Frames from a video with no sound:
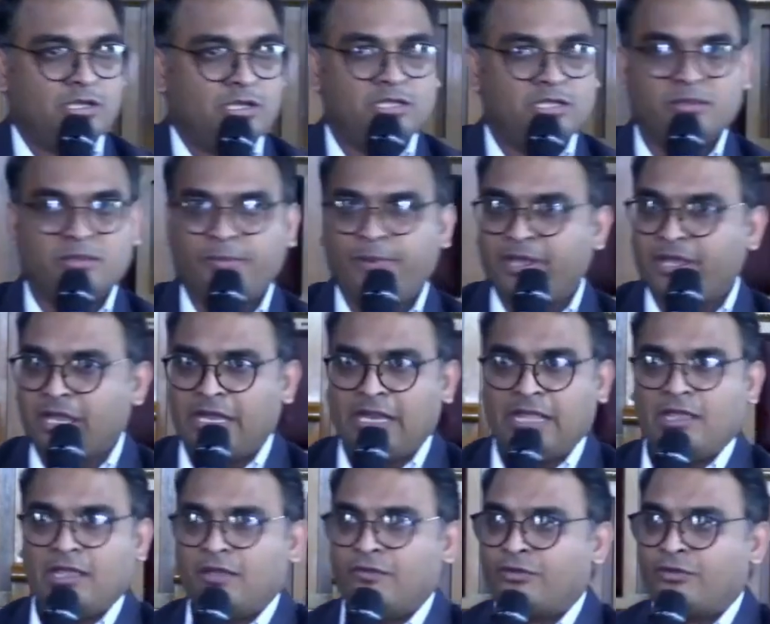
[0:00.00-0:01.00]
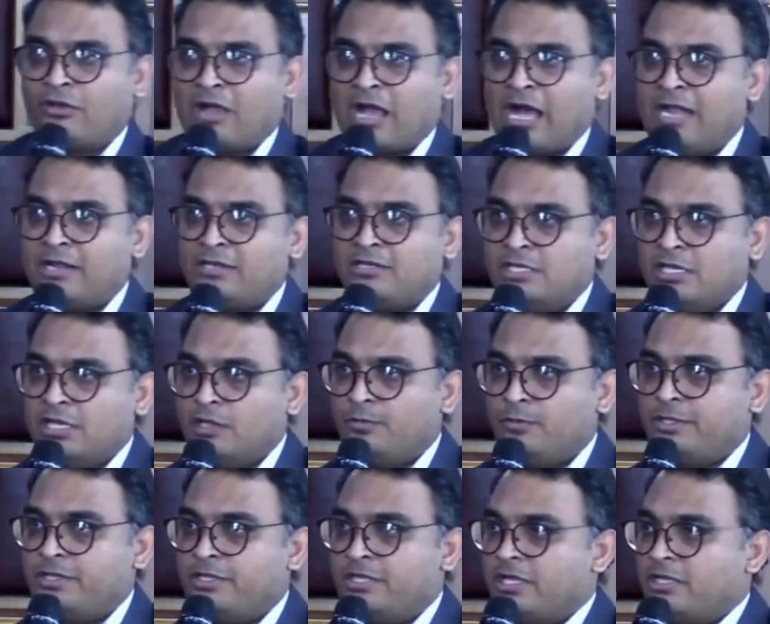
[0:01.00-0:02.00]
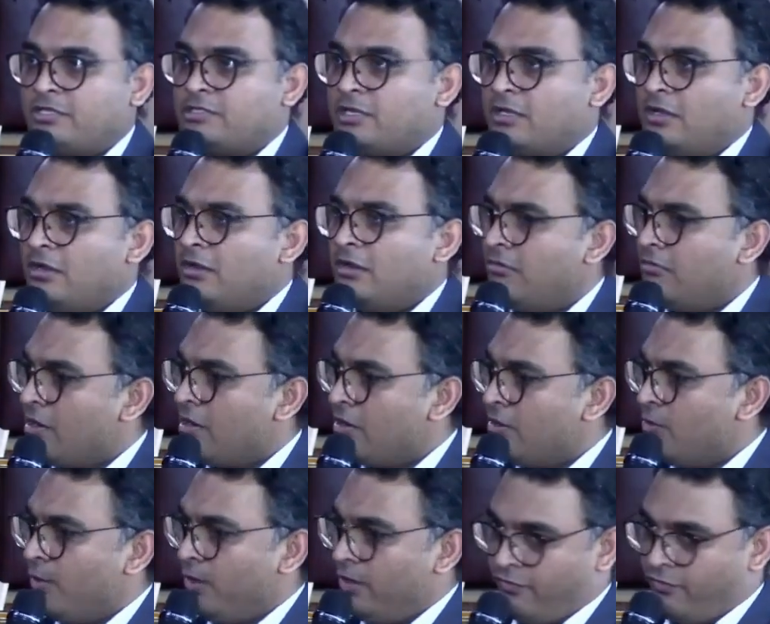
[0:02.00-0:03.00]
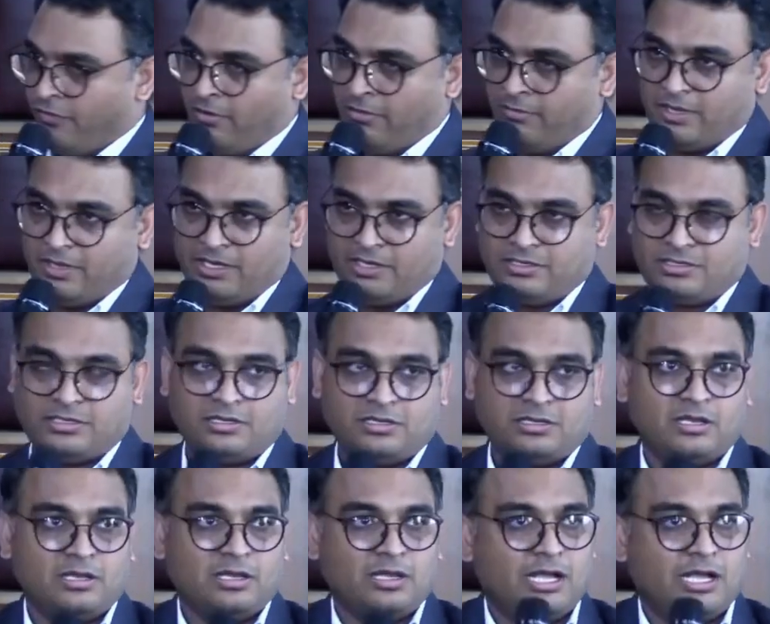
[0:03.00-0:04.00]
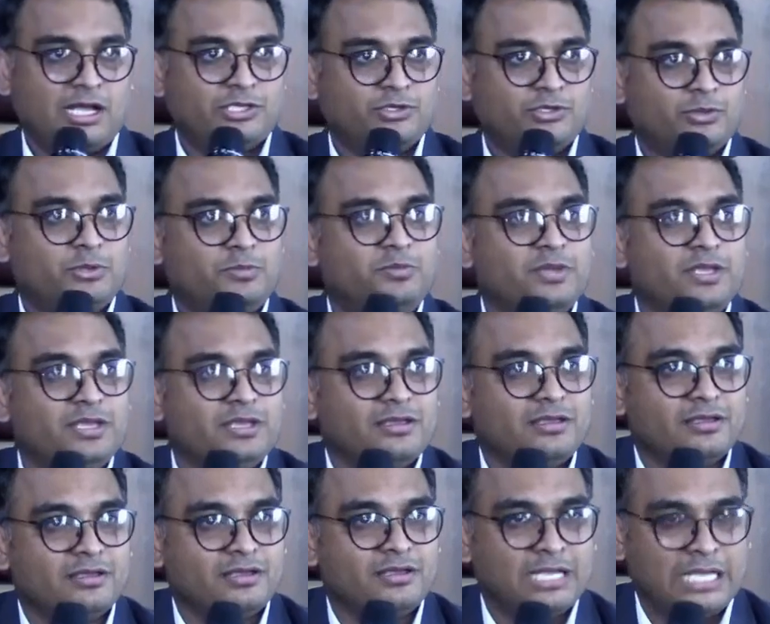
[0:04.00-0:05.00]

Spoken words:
In the beginning, if you can't deal with it, run away from it. Are you with me?